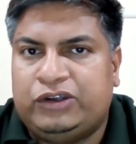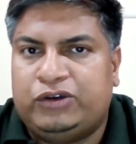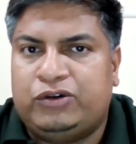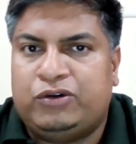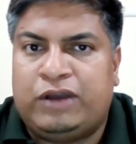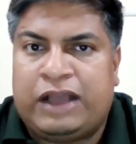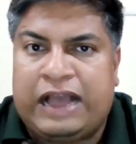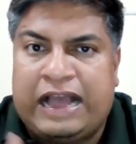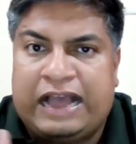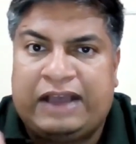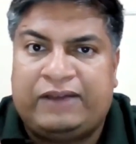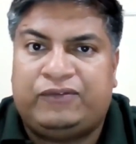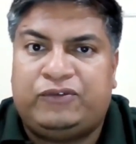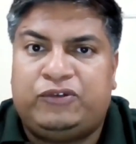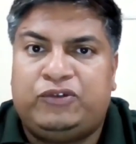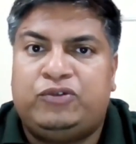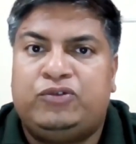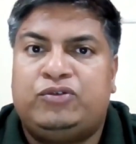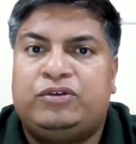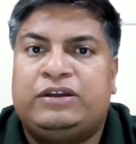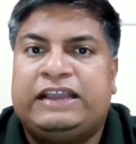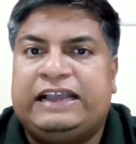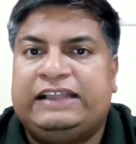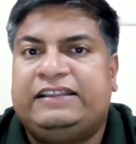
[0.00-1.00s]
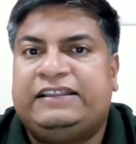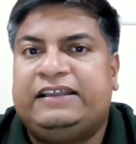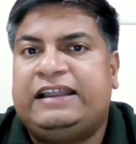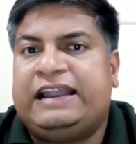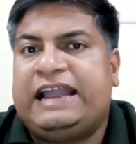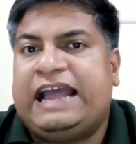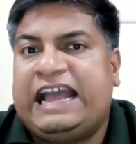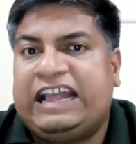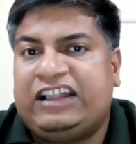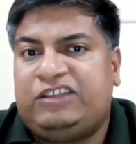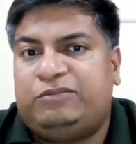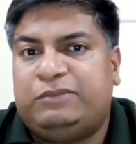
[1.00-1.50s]
You have to
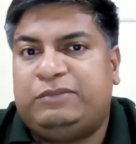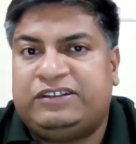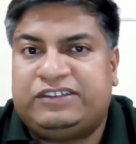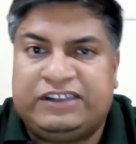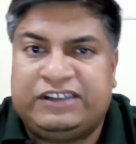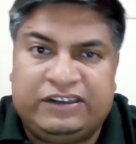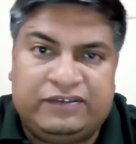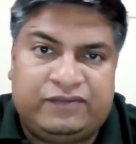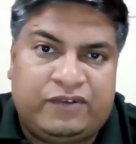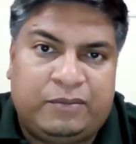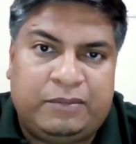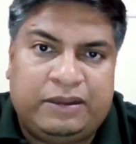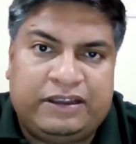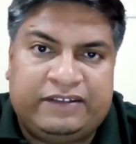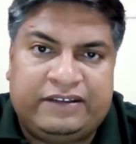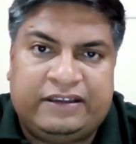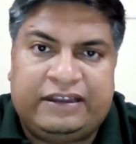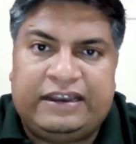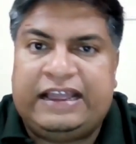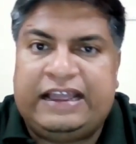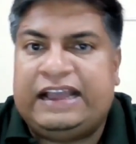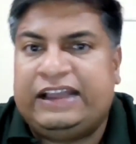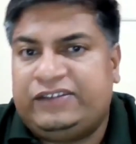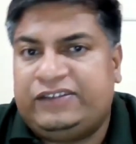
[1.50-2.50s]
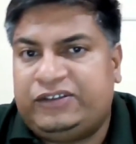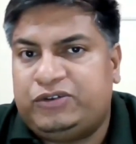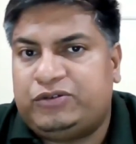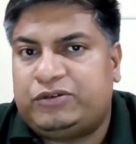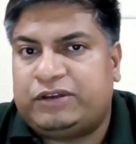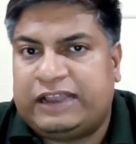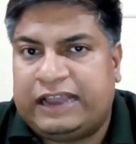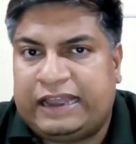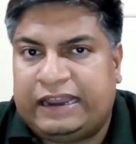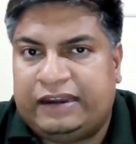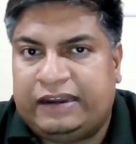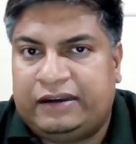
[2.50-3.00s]
gather as much information as you
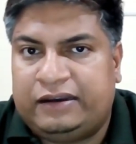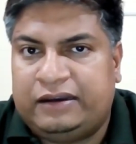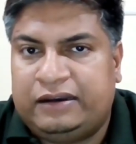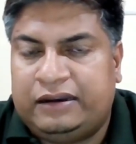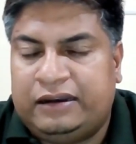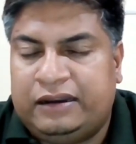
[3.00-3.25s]
can.